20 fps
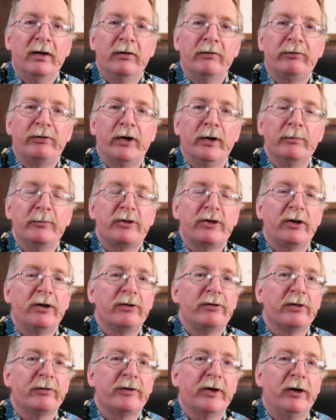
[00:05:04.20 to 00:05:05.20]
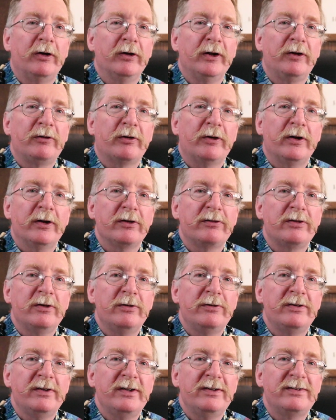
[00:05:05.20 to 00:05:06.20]
From Church of the Holy Cross,
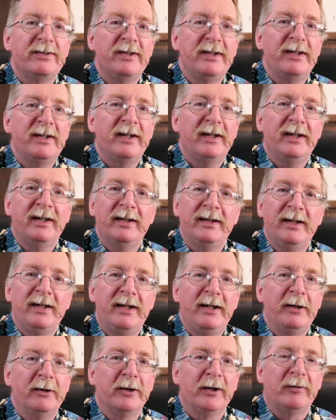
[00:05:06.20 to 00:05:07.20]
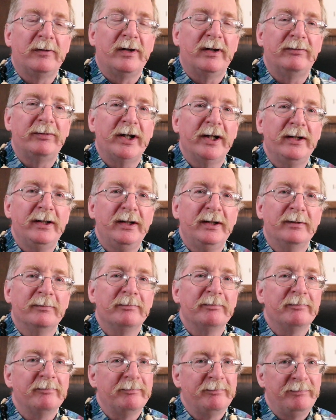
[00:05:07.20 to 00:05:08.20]
UCC in Hilo, Hawaii,
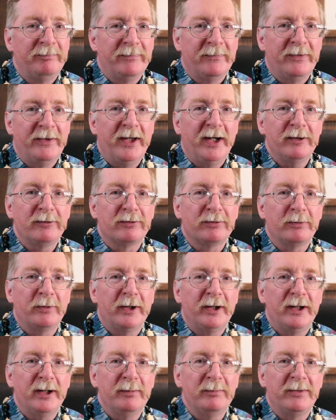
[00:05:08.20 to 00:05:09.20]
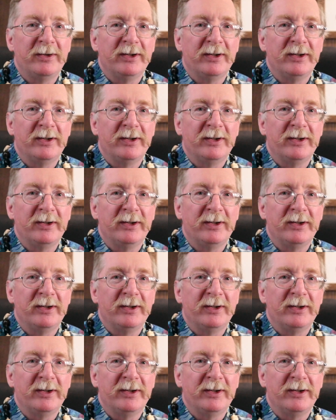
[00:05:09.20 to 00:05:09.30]
that's what I'm